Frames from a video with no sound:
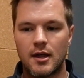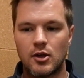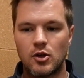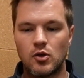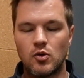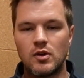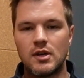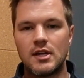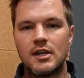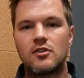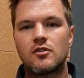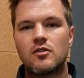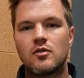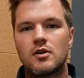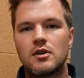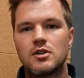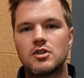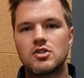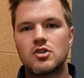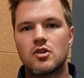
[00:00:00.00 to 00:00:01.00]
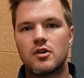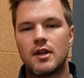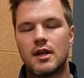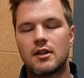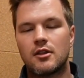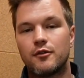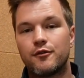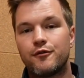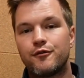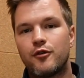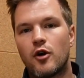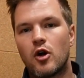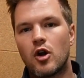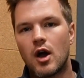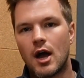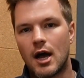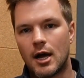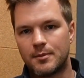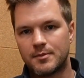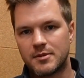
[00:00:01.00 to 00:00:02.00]
you need to ensure that the
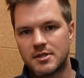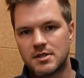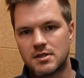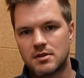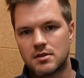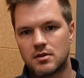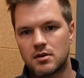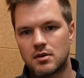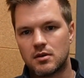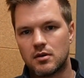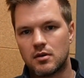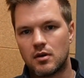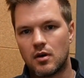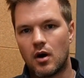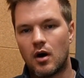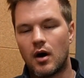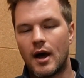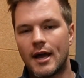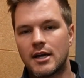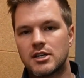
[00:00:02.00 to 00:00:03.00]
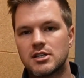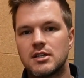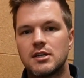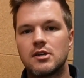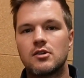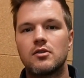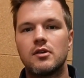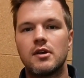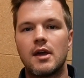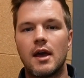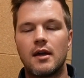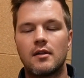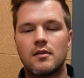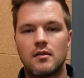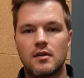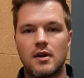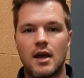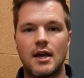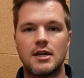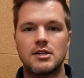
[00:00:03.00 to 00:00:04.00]
follow-ups are actually
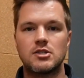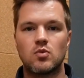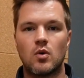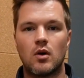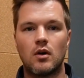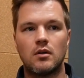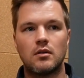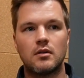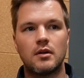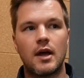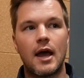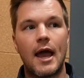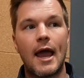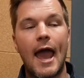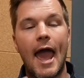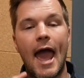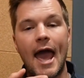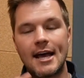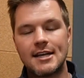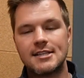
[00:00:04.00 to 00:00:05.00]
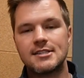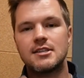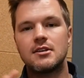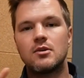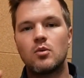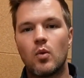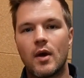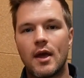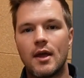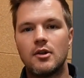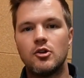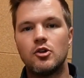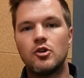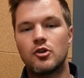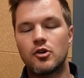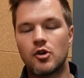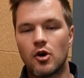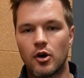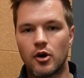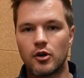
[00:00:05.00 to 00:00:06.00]
created as well as and when
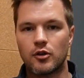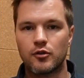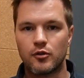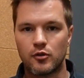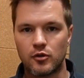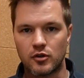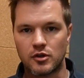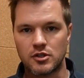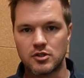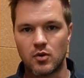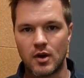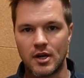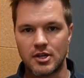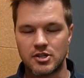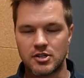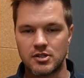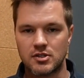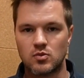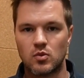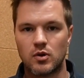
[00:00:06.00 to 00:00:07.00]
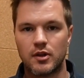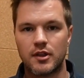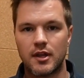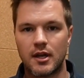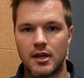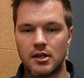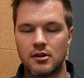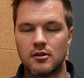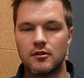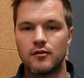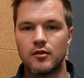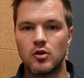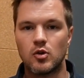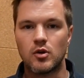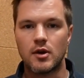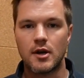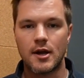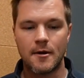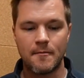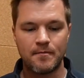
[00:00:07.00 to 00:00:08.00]
you're going through those questions with that
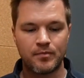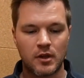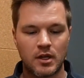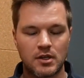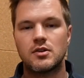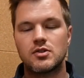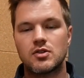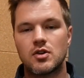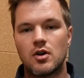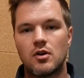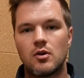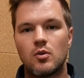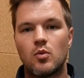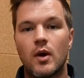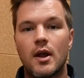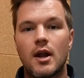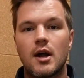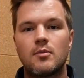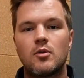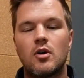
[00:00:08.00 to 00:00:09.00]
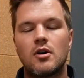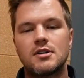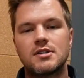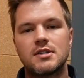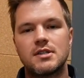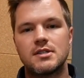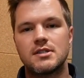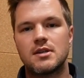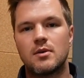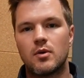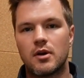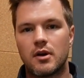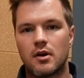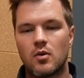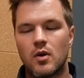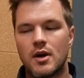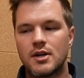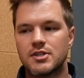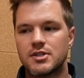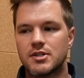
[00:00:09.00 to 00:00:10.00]
interviewee. So when I'm asking someone a
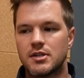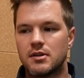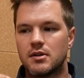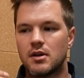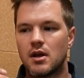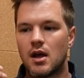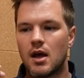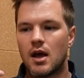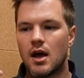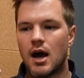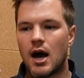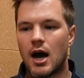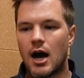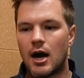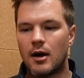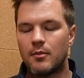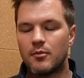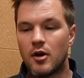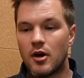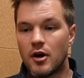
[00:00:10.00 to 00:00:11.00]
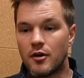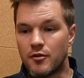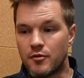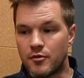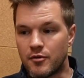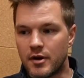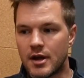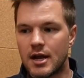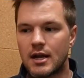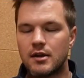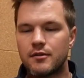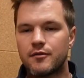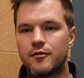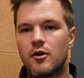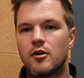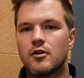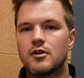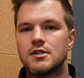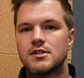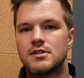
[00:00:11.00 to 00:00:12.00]
question, I'm really
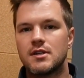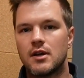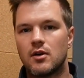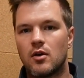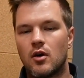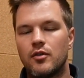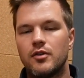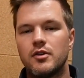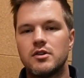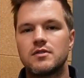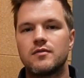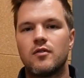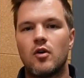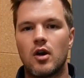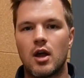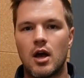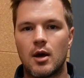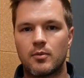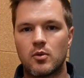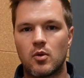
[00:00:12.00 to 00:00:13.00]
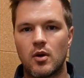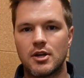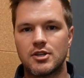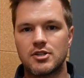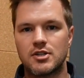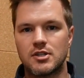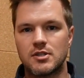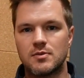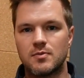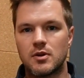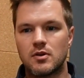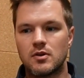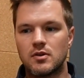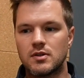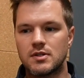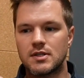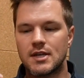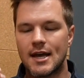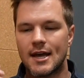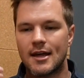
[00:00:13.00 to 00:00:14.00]
focused then on those follow-up questions,
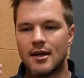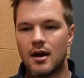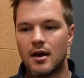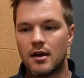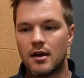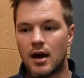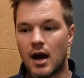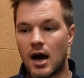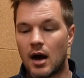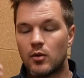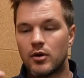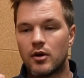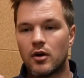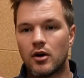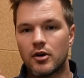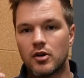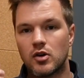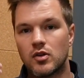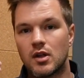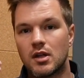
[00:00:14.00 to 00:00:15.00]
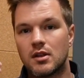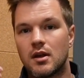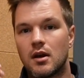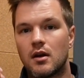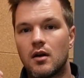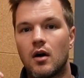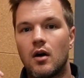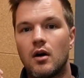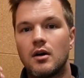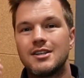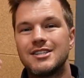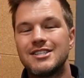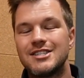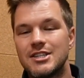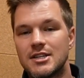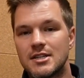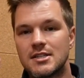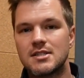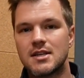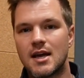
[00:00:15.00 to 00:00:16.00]
because I would argue that they are
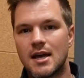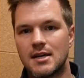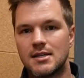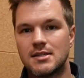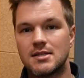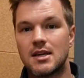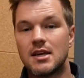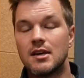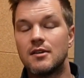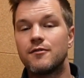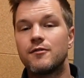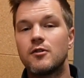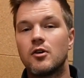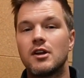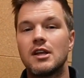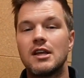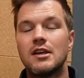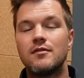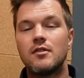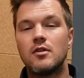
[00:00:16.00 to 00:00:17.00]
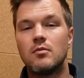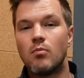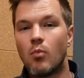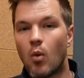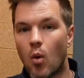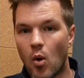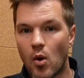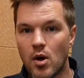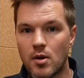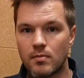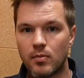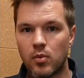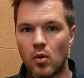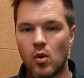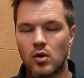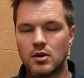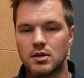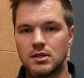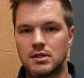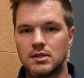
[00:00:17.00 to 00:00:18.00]
just as, if not even more
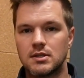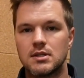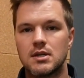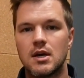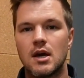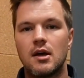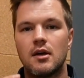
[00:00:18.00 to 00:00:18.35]
important